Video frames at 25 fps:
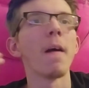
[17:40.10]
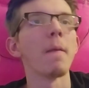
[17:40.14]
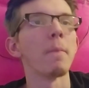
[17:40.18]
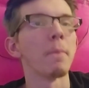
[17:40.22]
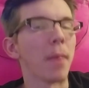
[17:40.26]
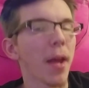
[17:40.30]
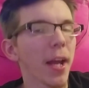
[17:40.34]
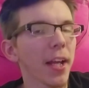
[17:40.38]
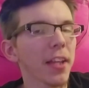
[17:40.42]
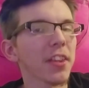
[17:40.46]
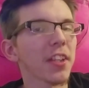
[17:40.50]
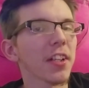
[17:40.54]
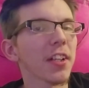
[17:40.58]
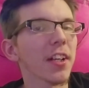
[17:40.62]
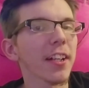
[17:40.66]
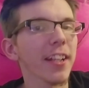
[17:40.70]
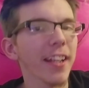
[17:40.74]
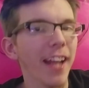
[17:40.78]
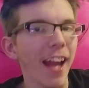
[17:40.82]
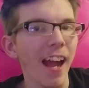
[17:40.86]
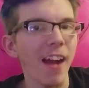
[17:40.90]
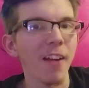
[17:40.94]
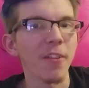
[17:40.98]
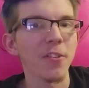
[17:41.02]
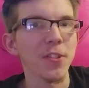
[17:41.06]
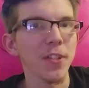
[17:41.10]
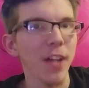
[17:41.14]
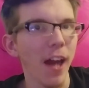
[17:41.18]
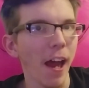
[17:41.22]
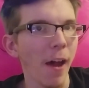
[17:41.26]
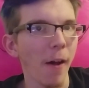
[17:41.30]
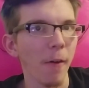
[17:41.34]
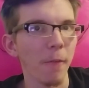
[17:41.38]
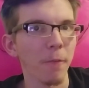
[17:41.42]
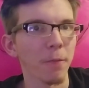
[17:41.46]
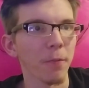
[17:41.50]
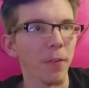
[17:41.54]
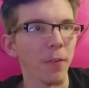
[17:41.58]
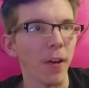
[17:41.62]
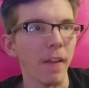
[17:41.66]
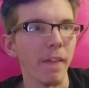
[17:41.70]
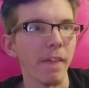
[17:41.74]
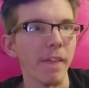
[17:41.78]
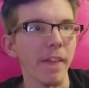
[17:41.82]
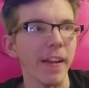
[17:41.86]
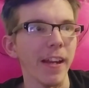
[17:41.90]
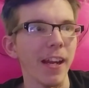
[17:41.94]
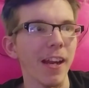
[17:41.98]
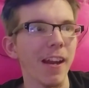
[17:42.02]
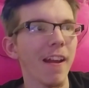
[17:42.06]
Make their account child
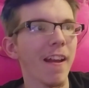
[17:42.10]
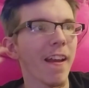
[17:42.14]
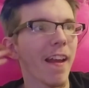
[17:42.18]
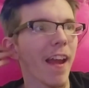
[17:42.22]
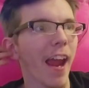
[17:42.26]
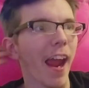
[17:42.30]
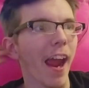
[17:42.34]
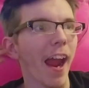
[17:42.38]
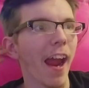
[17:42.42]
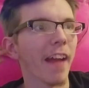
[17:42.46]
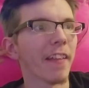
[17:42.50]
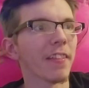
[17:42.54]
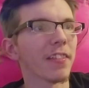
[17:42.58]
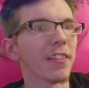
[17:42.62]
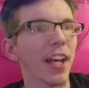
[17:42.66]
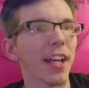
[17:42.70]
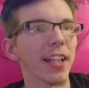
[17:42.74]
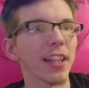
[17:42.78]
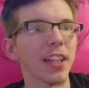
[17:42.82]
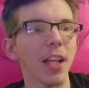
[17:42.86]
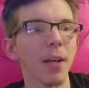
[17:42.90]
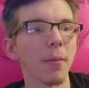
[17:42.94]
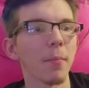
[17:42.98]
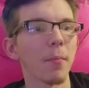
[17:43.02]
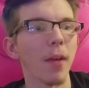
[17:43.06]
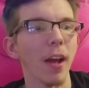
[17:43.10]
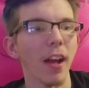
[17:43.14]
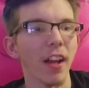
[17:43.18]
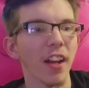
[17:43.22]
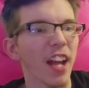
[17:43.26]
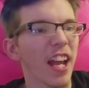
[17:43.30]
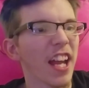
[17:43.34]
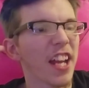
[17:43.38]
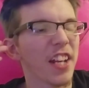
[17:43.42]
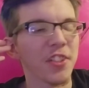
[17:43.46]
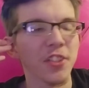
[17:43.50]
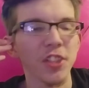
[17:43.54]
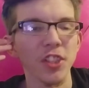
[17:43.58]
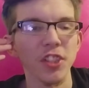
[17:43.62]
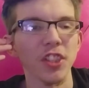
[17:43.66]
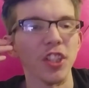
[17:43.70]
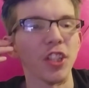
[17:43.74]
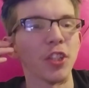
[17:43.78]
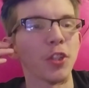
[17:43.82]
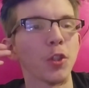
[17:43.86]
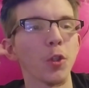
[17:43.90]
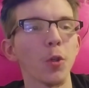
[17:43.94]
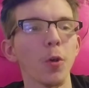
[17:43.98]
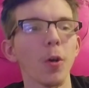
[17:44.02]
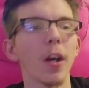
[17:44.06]
friendly and let them just
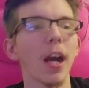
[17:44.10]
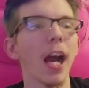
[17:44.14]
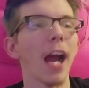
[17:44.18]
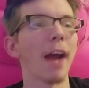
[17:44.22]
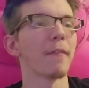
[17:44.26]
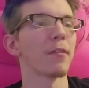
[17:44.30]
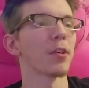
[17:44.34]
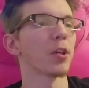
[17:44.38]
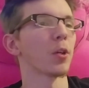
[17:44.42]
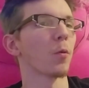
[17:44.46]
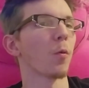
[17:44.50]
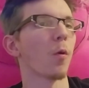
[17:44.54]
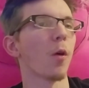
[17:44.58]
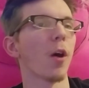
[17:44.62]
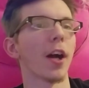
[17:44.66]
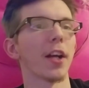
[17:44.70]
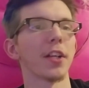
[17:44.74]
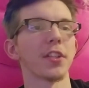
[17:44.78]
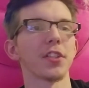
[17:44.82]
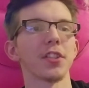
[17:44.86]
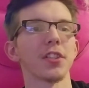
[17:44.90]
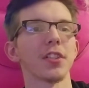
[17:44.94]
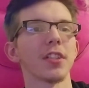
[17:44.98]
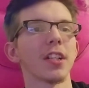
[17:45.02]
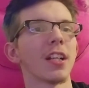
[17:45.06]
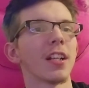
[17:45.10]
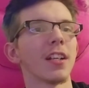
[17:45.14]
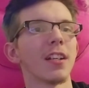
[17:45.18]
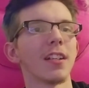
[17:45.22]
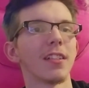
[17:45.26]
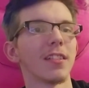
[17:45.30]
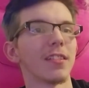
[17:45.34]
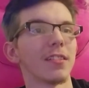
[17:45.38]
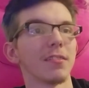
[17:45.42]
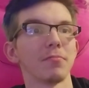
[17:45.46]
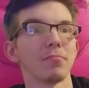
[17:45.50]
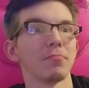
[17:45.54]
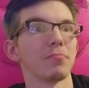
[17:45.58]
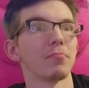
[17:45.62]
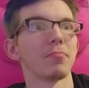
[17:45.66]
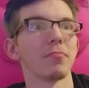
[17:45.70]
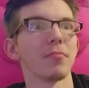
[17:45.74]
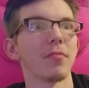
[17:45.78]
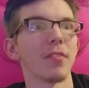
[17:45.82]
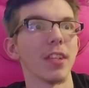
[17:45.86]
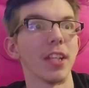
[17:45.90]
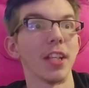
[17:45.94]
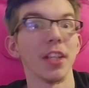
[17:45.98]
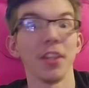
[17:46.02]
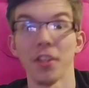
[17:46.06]
enjoy having to watch
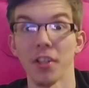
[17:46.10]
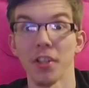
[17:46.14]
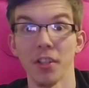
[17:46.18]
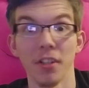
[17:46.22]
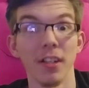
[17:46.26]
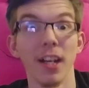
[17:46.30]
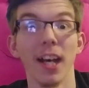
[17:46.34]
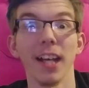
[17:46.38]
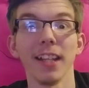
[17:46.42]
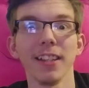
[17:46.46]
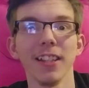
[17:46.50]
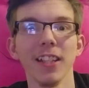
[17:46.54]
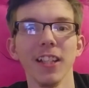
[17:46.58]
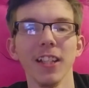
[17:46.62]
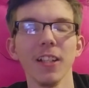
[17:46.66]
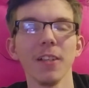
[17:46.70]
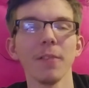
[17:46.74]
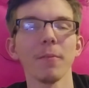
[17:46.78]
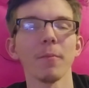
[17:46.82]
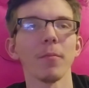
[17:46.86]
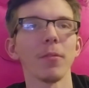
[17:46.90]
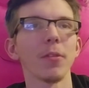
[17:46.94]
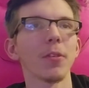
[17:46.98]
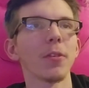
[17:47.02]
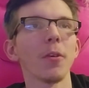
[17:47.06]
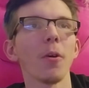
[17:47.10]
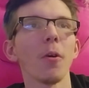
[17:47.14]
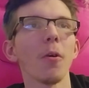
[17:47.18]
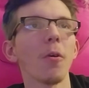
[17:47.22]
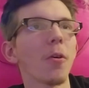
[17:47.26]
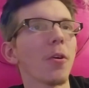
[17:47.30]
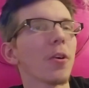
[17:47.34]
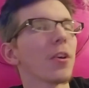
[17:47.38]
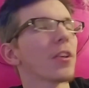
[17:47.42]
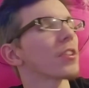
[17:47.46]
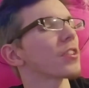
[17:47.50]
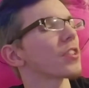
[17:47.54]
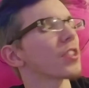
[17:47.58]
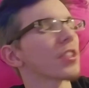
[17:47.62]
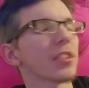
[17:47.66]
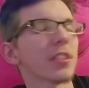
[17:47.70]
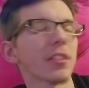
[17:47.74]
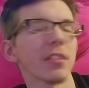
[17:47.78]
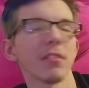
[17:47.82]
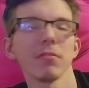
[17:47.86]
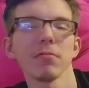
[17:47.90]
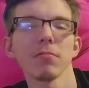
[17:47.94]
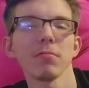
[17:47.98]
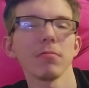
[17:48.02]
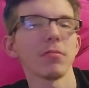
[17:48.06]
either nothing or
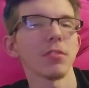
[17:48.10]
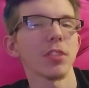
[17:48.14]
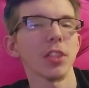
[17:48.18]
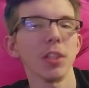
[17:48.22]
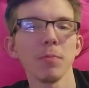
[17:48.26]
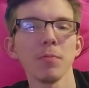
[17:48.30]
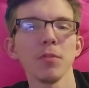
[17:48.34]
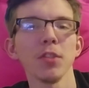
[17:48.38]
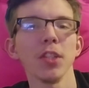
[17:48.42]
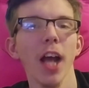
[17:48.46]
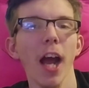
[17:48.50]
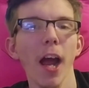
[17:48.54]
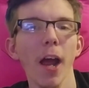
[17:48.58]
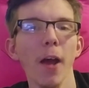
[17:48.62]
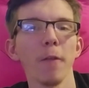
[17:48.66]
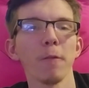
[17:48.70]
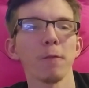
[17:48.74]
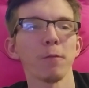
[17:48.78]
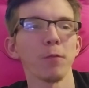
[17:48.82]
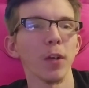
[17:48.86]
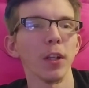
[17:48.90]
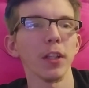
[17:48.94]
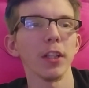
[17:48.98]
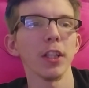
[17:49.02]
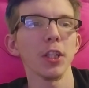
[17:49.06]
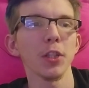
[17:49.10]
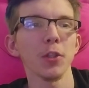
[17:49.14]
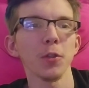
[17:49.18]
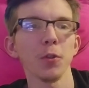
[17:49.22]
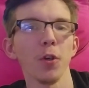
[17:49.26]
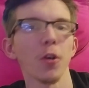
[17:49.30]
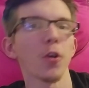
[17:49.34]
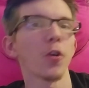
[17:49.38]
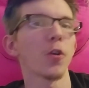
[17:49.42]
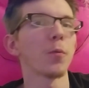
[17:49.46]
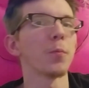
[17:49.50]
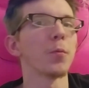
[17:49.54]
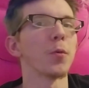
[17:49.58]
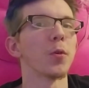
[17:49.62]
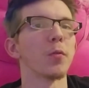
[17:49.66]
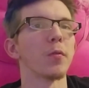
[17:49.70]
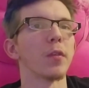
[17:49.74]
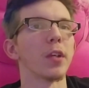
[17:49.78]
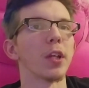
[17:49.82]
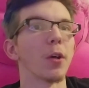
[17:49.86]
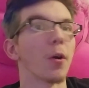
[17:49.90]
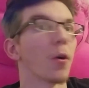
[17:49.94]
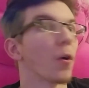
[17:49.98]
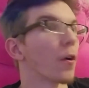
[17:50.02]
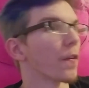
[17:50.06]
just some child friendly troll
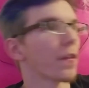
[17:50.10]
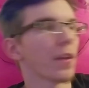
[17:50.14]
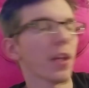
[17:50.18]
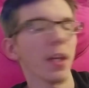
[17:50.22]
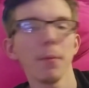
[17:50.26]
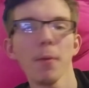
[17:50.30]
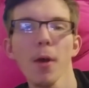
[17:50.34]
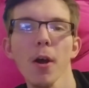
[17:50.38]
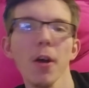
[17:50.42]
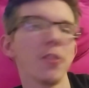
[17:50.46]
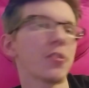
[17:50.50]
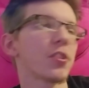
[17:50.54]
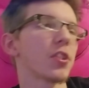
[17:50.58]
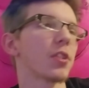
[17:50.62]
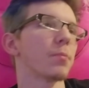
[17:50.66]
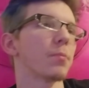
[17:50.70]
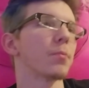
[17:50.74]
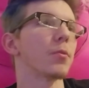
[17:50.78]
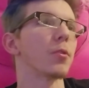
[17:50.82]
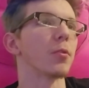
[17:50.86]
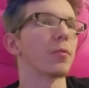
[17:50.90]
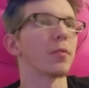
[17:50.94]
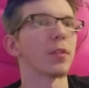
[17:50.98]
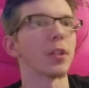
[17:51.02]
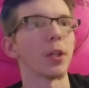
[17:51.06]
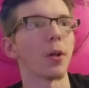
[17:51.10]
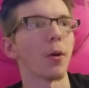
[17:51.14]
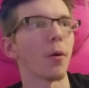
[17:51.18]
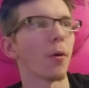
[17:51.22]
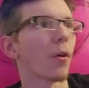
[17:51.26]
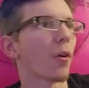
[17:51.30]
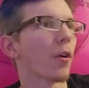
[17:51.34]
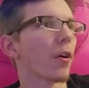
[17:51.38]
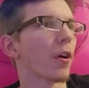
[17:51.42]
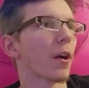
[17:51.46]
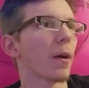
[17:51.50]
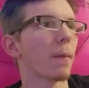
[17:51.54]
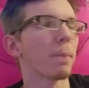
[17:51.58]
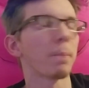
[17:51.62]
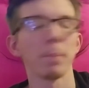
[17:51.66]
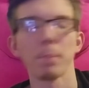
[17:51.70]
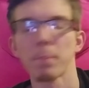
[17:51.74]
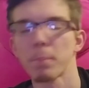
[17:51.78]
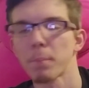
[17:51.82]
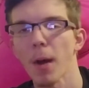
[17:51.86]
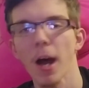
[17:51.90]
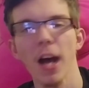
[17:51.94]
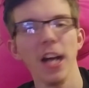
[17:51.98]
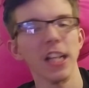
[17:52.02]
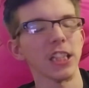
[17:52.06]
movie or the Emoji Movie or
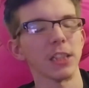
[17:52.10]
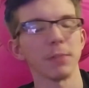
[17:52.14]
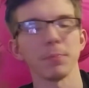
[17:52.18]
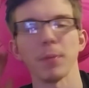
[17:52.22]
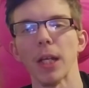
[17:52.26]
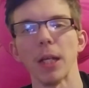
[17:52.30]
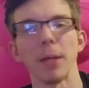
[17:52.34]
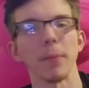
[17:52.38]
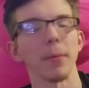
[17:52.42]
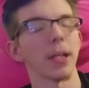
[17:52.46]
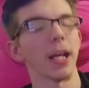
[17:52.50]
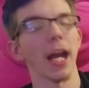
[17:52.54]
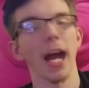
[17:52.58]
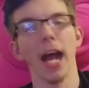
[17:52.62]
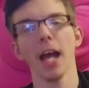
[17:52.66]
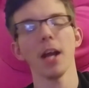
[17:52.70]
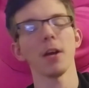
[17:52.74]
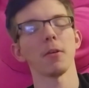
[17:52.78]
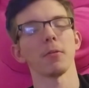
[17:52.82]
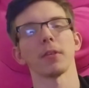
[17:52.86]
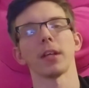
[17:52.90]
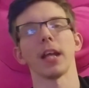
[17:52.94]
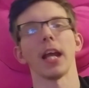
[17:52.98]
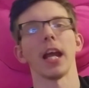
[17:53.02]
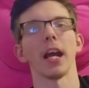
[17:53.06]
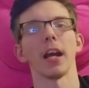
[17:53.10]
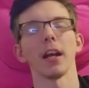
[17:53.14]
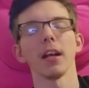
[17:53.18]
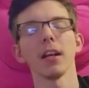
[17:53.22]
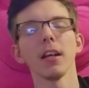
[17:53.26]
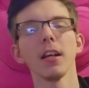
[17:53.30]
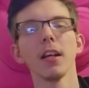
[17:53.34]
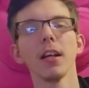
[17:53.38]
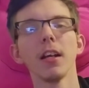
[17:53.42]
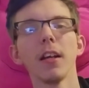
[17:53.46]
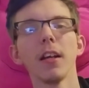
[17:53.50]
Boss Baby. I don't care.